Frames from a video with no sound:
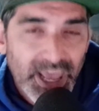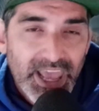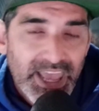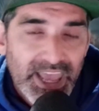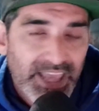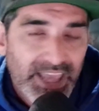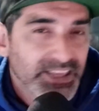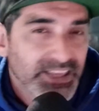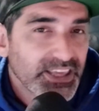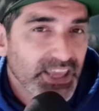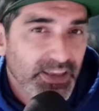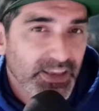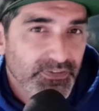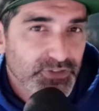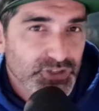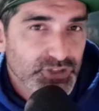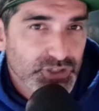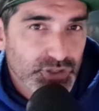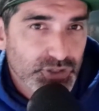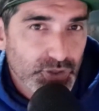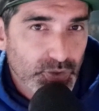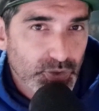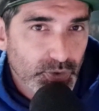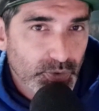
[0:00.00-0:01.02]
It
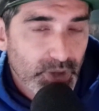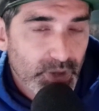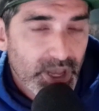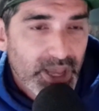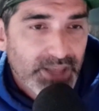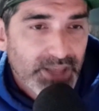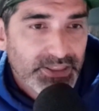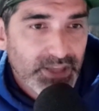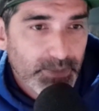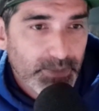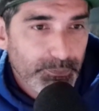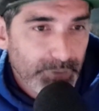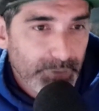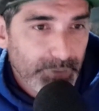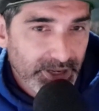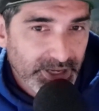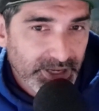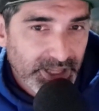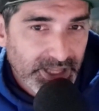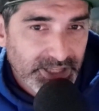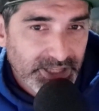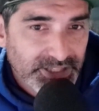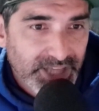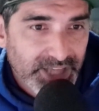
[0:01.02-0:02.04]
gives you the
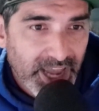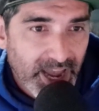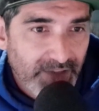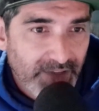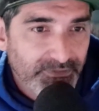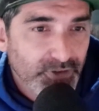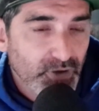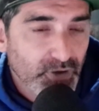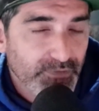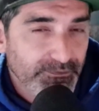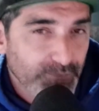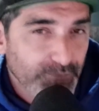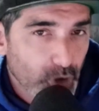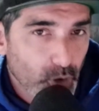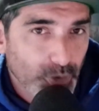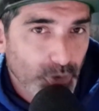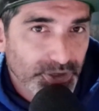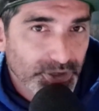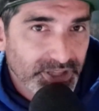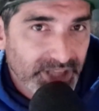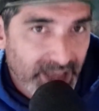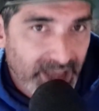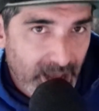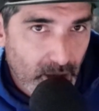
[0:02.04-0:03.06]
ability to have your vote
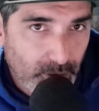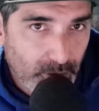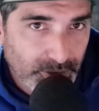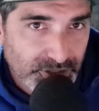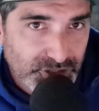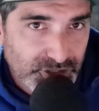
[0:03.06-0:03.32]
count.